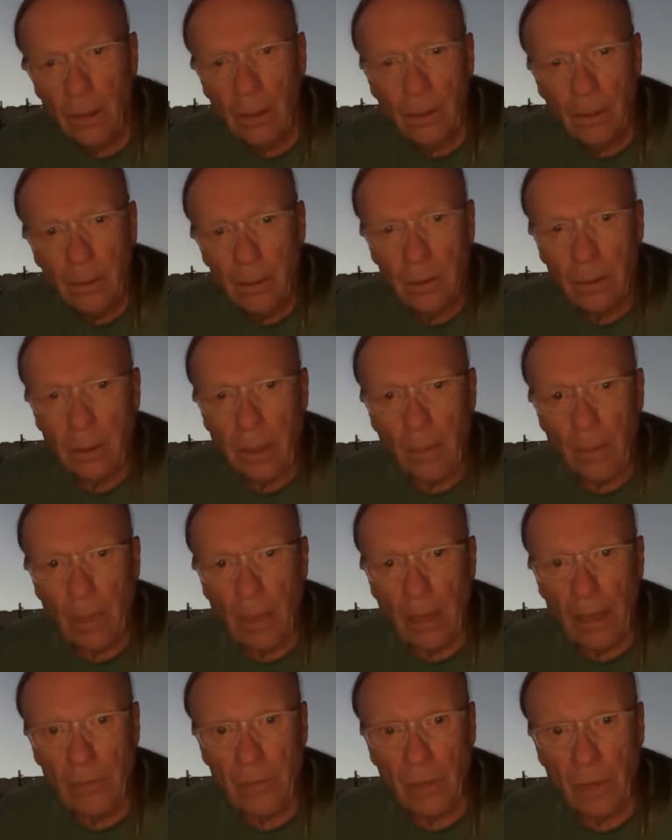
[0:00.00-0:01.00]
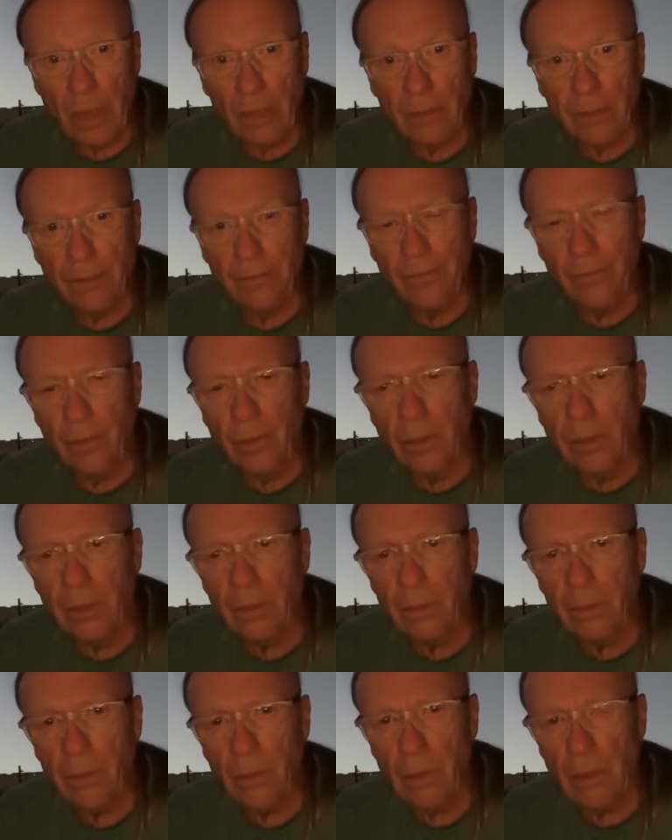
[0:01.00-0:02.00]
so now my life's a lot different.
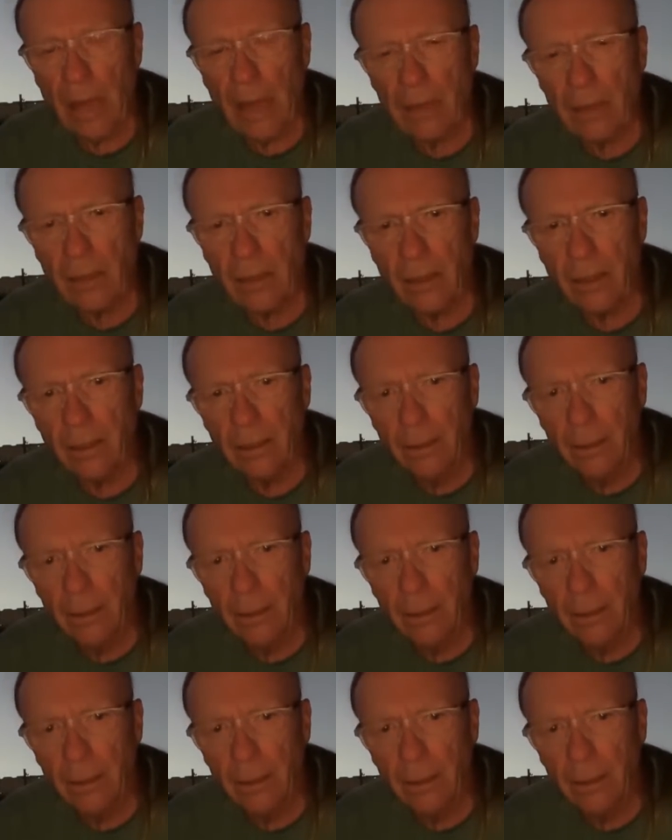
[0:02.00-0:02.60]
And Alaska